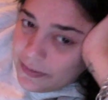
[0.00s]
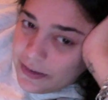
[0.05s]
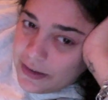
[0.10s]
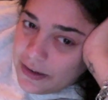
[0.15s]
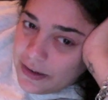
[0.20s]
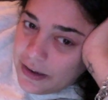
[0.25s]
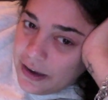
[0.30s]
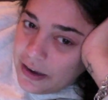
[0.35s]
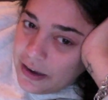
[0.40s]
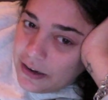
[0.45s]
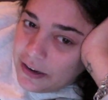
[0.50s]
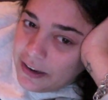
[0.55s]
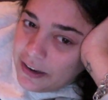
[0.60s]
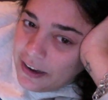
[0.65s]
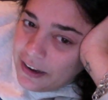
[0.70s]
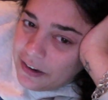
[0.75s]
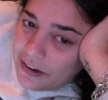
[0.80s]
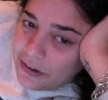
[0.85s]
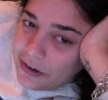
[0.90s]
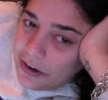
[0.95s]
I
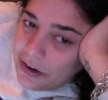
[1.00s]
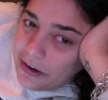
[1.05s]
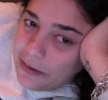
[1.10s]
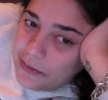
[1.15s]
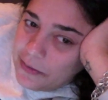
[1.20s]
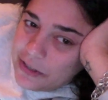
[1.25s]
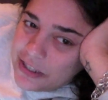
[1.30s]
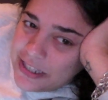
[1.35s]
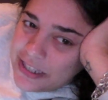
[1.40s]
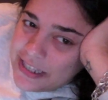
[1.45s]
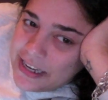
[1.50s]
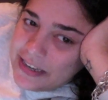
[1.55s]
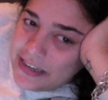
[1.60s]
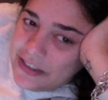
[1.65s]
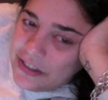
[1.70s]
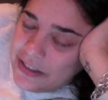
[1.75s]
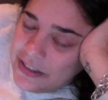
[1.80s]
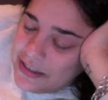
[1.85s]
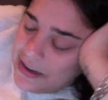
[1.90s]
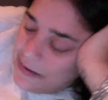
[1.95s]
don't know. I'm
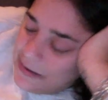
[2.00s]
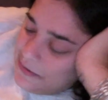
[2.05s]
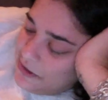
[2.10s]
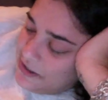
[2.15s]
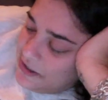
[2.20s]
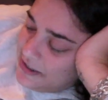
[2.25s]
just